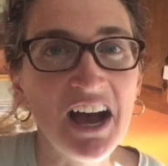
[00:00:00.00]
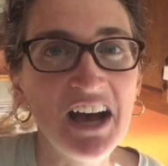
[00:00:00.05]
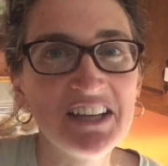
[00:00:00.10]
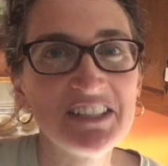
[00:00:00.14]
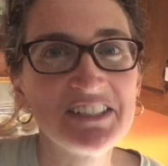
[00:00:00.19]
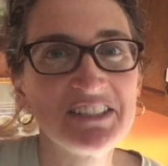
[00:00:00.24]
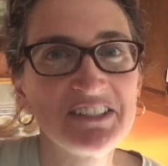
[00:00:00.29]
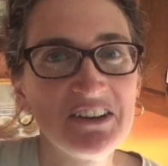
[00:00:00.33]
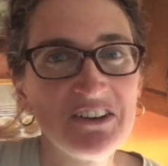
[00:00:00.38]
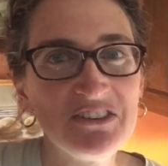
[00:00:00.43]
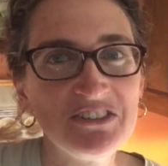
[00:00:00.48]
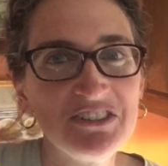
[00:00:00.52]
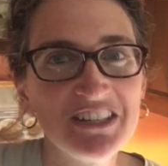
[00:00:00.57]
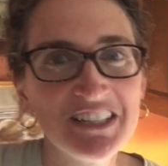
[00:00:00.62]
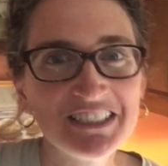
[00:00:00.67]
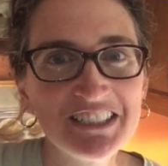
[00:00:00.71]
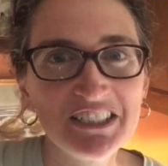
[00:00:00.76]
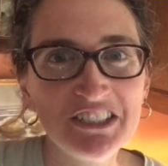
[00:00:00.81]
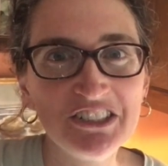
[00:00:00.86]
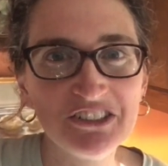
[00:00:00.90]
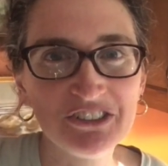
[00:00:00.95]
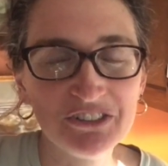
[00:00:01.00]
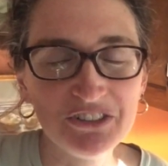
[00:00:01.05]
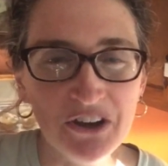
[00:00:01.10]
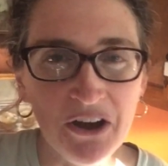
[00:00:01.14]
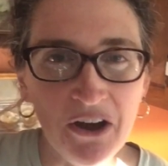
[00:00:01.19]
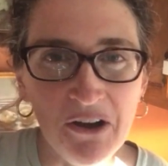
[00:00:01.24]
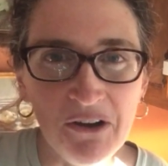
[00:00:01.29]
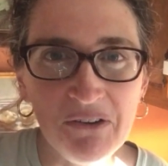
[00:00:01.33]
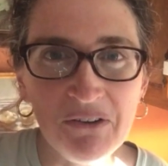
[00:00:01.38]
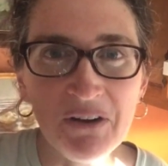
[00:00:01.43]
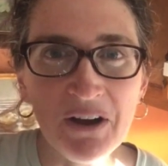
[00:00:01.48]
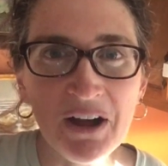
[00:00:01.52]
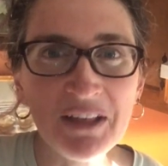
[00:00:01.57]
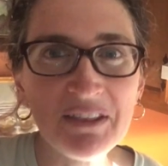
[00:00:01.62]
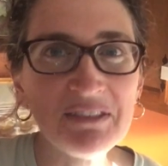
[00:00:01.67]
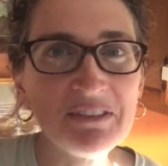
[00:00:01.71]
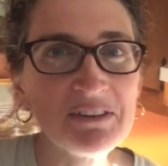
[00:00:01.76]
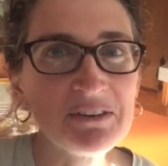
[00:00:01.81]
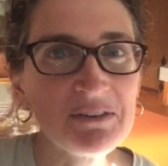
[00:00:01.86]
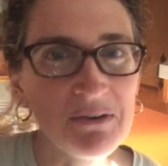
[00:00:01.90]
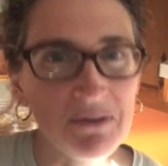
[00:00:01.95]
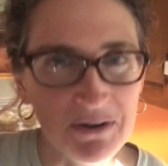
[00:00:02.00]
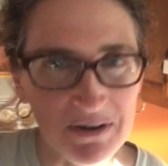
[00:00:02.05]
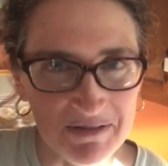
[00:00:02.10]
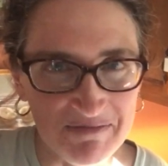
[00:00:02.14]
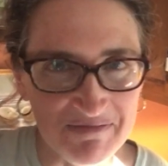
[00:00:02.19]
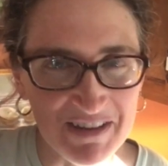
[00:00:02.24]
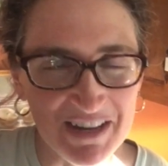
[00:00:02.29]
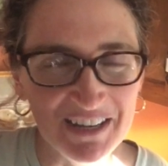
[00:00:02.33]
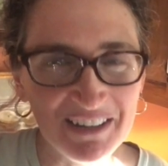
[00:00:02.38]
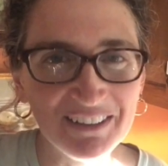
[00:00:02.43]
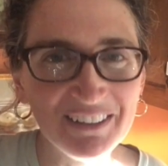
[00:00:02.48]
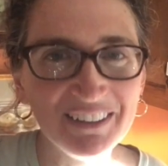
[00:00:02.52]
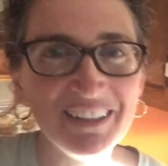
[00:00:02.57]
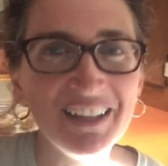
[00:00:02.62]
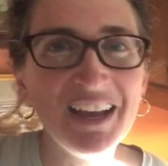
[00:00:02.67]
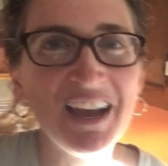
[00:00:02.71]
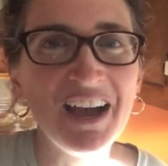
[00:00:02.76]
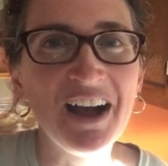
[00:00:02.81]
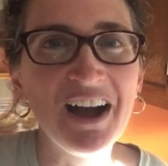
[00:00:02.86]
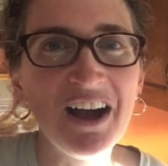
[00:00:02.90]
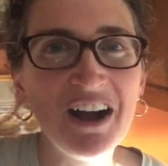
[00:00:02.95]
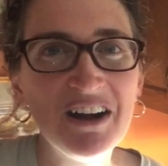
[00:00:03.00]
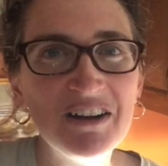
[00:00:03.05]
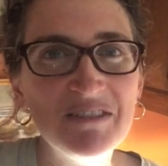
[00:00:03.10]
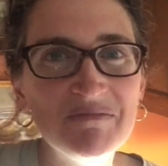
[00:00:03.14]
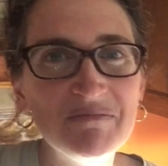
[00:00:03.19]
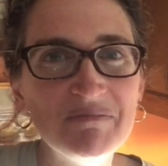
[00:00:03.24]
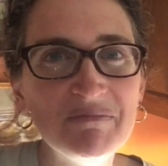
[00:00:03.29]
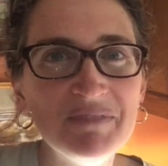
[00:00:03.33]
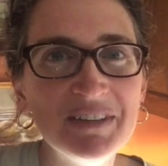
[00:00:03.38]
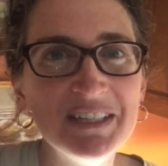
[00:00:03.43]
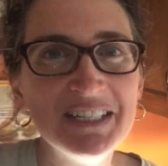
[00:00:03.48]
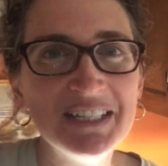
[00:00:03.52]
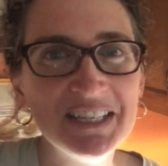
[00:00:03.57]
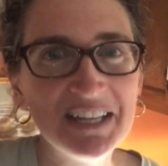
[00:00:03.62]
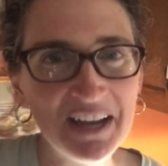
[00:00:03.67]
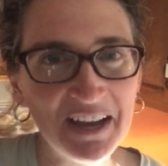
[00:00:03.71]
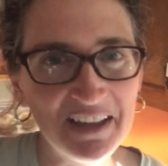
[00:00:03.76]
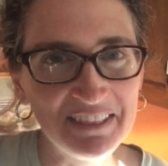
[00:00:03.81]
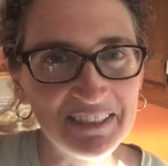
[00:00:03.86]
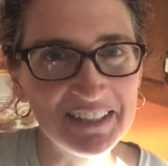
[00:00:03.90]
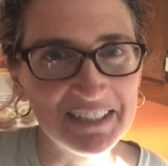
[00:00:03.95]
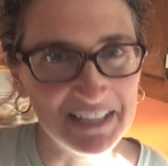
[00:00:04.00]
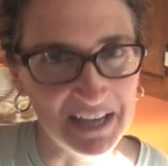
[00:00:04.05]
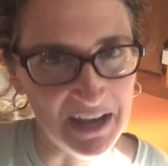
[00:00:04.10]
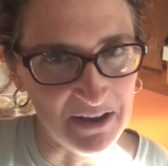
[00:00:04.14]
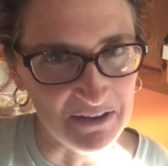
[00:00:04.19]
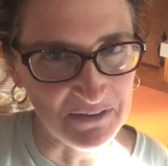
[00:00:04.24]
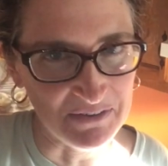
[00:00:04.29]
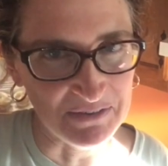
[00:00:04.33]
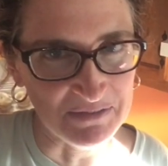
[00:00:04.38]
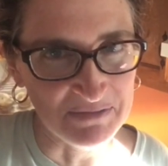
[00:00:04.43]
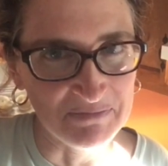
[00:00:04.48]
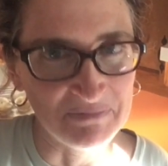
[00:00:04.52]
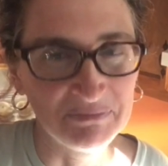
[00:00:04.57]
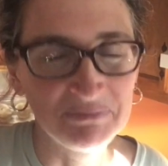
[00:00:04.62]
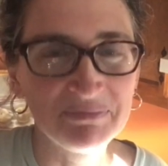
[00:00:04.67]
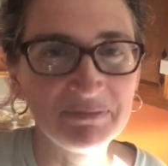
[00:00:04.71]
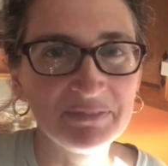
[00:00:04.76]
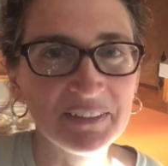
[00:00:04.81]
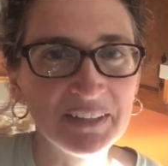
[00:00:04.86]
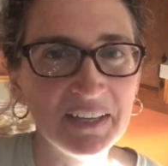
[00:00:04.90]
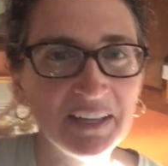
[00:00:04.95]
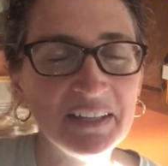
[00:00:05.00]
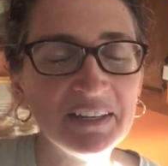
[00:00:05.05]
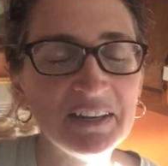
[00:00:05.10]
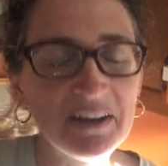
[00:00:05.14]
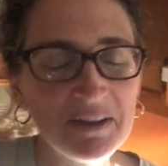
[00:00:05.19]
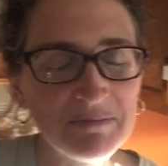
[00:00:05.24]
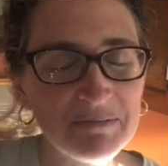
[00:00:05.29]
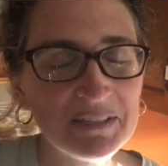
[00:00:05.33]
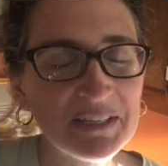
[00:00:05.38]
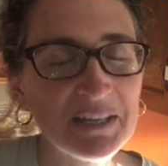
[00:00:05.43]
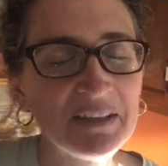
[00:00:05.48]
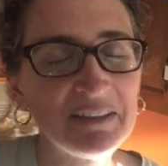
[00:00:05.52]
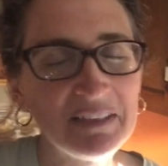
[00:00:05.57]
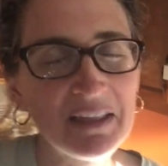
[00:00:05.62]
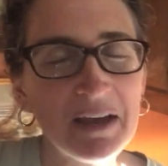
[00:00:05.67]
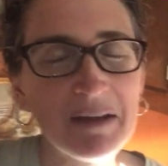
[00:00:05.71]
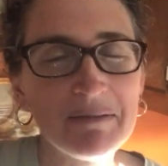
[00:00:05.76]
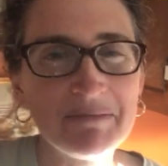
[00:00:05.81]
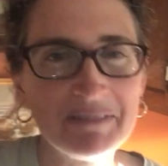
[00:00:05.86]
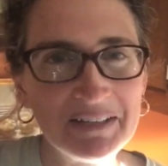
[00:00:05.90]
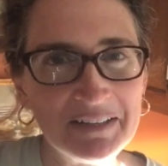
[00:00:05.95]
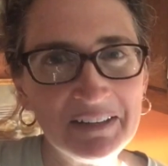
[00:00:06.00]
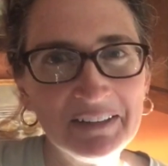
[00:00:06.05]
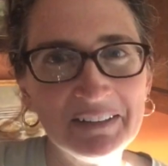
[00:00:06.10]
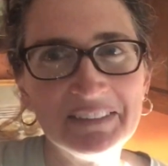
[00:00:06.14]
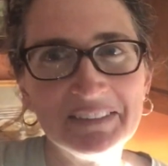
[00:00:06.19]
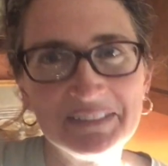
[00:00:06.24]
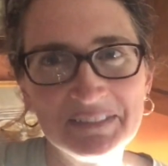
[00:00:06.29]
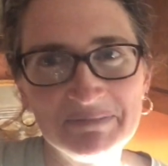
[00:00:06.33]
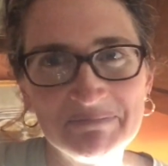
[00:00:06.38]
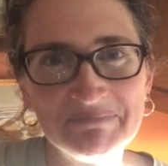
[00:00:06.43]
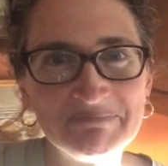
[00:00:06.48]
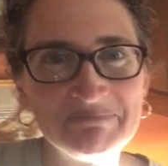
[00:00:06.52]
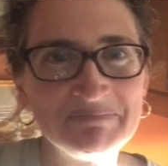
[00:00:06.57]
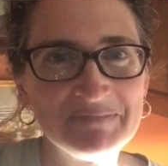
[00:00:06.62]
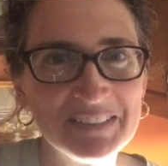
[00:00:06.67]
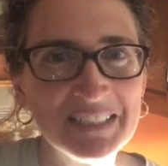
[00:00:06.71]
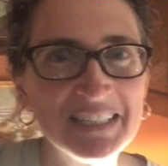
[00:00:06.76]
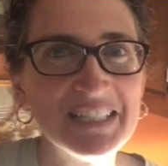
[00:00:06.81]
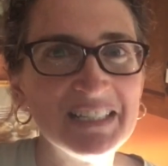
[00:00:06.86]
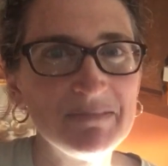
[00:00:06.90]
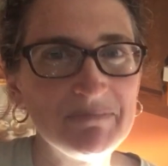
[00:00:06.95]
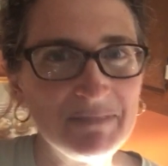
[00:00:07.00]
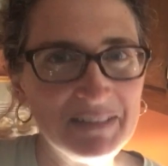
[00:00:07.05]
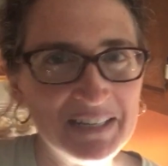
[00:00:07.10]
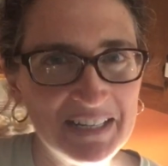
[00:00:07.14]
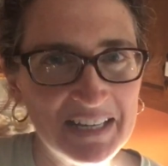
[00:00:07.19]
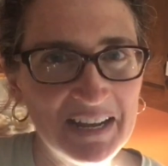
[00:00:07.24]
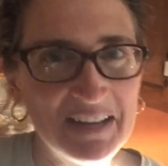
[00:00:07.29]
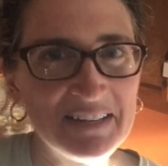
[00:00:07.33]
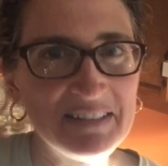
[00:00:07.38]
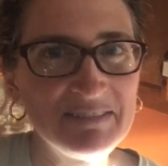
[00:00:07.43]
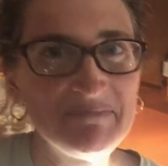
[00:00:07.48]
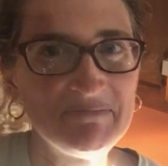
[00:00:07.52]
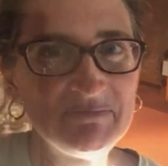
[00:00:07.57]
So just your dough and the cornmeal, not the towel. And I'm saying that because it's been done.